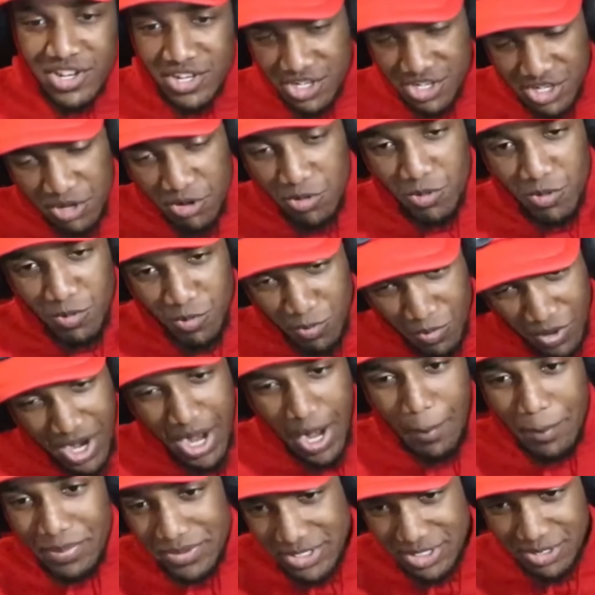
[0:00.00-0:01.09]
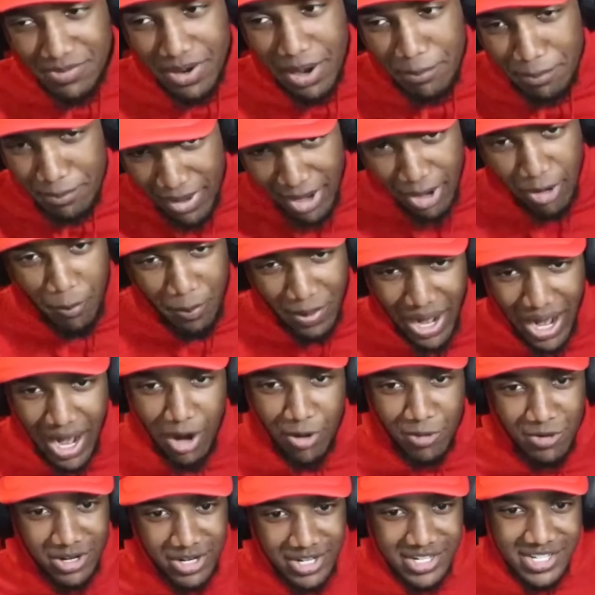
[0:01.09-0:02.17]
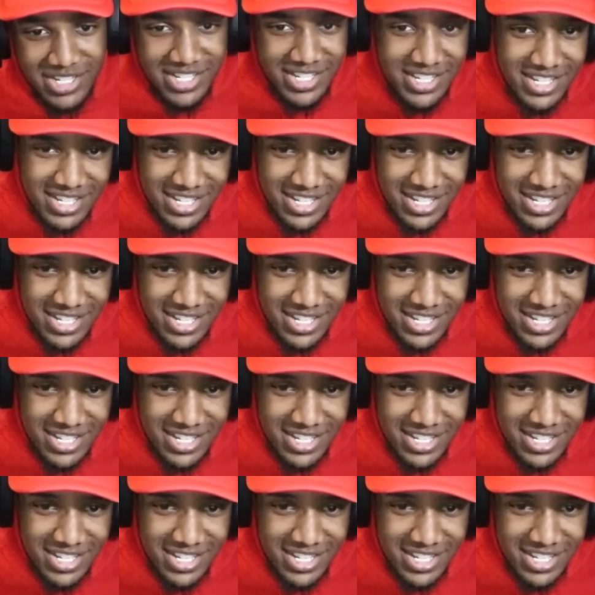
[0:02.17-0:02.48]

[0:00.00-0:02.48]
Shoot, what happened to my metal powers?